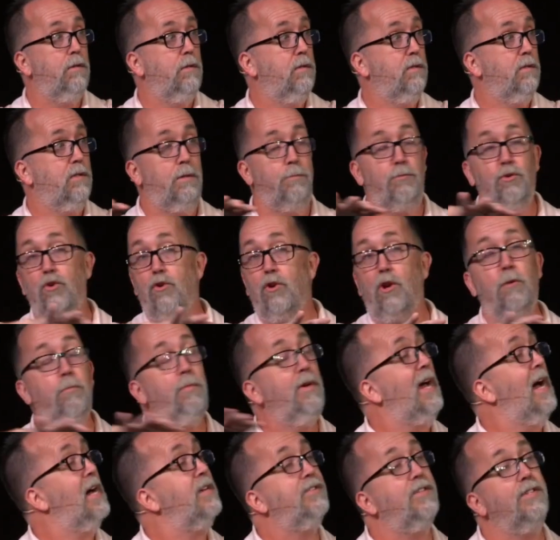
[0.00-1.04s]
Some of you are going to be
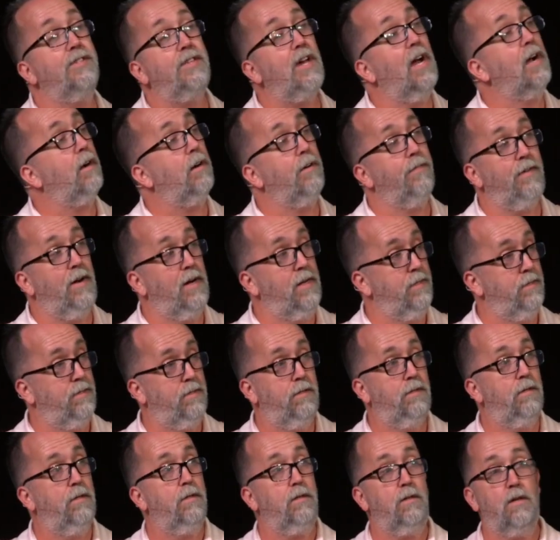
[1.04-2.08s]
asked to sacrifice.
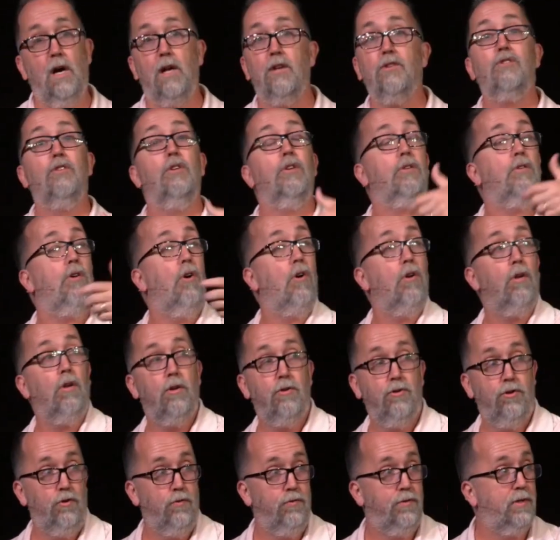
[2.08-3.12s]
God is going to call
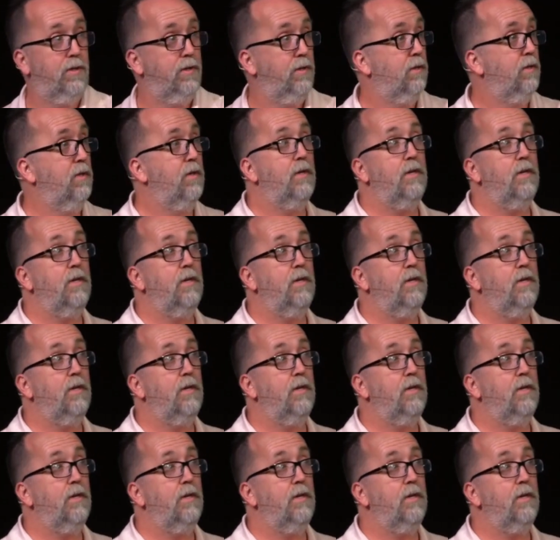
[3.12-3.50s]
on you to,